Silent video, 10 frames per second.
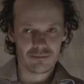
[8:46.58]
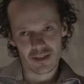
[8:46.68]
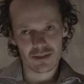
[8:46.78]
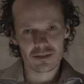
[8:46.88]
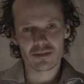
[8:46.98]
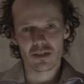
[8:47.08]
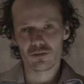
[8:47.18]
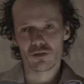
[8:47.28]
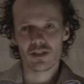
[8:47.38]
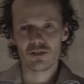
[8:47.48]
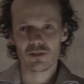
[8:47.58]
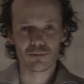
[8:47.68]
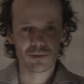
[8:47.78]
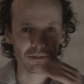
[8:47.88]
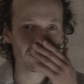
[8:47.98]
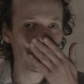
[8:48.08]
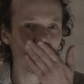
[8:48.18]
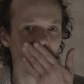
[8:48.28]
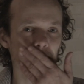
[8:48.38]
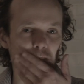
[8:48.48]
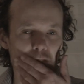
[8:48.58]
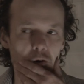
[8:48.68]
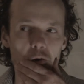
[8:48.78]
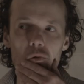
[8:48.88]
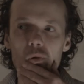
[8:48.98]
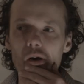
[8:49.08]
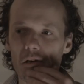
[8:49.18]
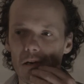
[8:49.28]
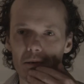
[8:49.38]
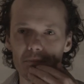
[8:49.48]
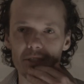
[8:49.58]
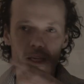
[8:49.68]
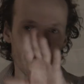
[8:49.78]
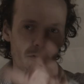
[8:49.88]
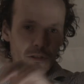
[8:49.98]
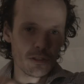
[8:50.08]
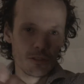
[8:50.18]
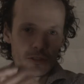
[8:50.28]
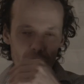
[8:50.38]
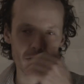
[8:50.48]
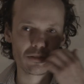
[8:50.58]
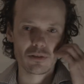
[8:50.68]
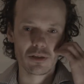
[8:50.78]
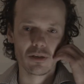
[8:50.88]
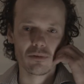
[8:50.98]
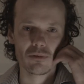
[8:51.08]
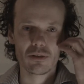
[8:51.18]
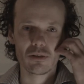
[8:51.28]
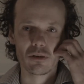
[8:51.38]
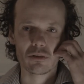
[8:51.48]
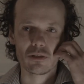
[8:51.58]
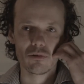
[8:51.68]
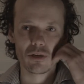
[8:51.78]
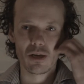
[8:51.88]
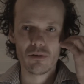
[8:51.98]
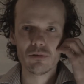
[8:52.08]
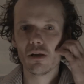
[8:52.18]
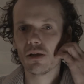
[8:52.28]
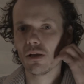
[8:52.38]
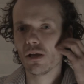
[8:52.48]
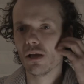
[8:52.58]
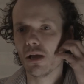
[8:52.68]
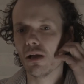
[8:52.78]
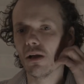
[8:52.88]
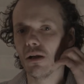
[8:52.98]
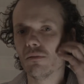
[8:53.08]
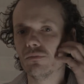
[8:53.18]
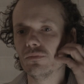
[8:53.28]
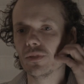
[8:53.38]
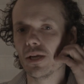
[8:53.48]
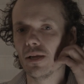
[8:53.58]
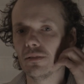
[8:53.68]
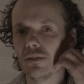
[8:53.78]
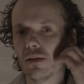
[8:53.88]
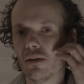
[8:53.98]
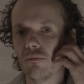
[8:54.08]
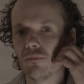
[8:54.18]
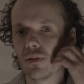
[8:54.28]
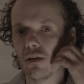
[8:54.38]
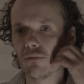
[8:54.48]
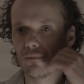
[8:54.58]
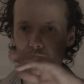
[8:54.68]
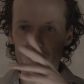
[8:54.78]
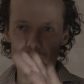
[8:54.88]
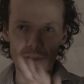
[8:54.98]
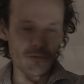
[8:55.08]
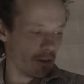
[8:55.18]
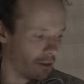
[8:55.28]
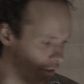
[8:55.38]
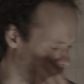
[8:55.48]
it's a dog eat dog world. So if you could just go now, and we'll refund.